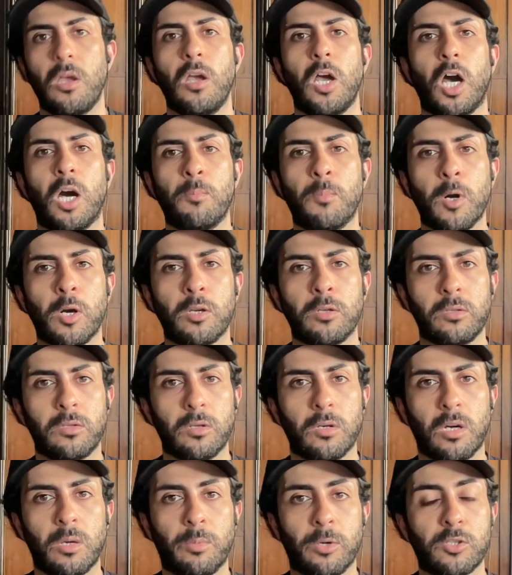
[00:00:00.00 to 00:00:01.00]
among
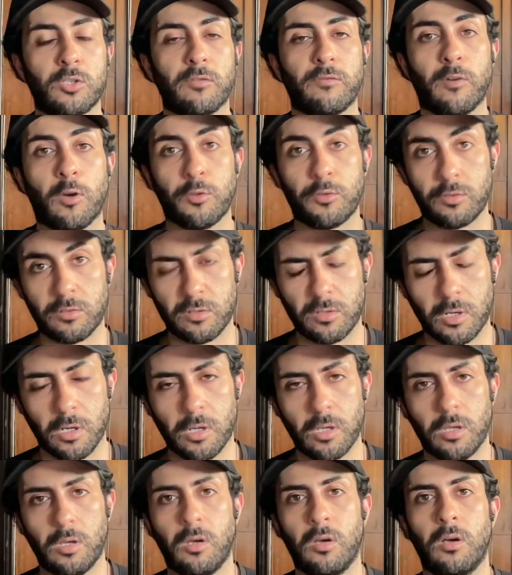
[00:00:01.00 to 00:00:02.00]
a bunch of other
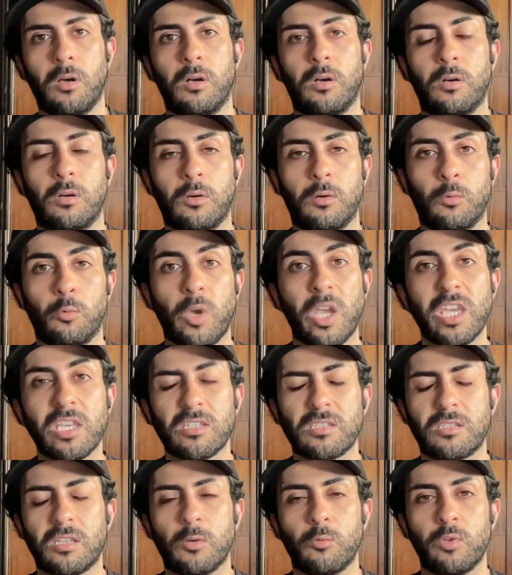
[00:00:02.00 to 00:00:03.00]

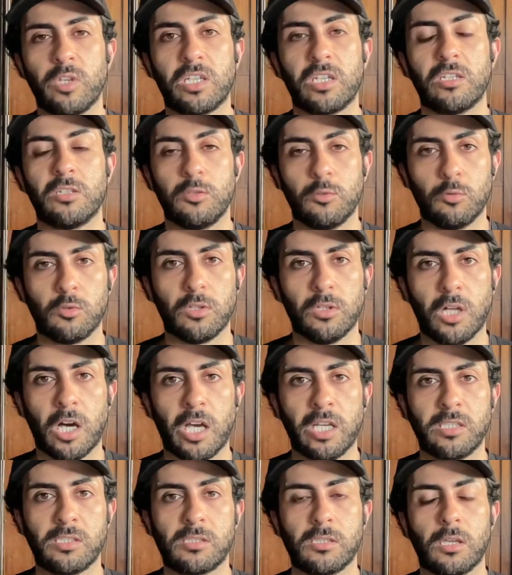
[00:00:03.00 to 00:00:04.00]
ways that we can
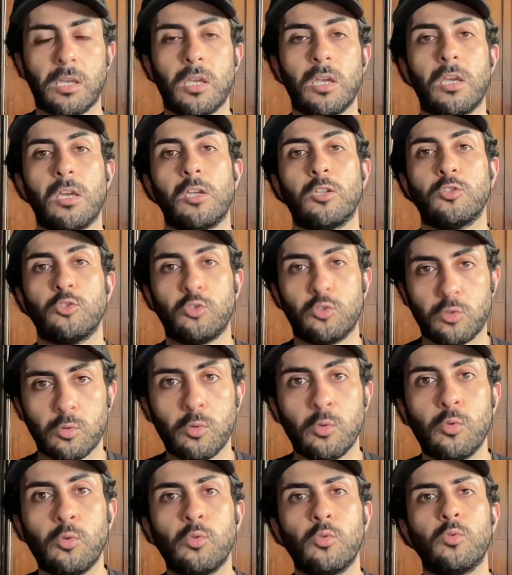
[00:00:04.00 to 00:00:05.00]
utilize
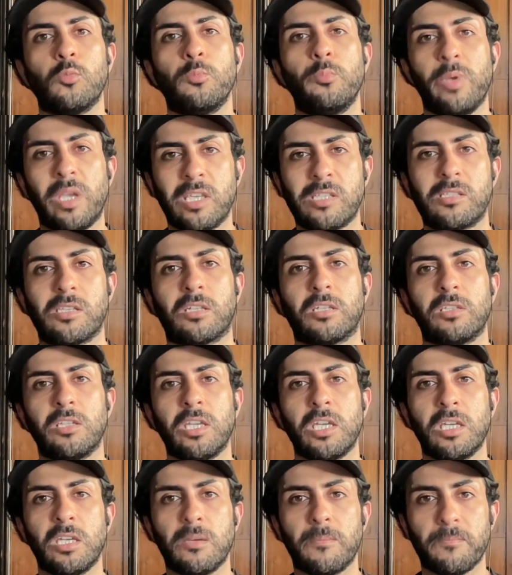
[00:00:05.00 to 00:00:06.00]
to
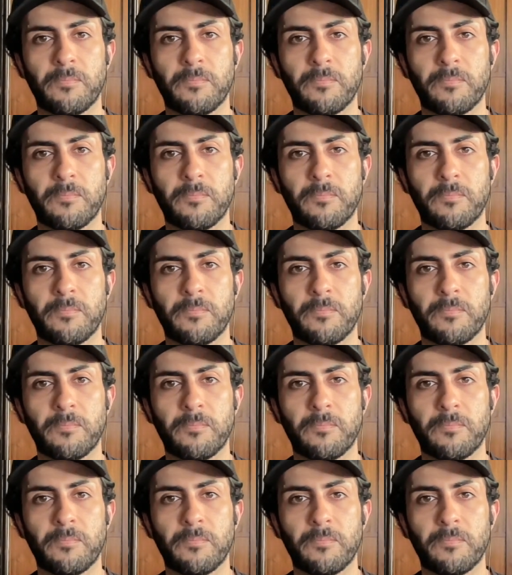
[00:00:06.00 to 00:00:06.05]
basically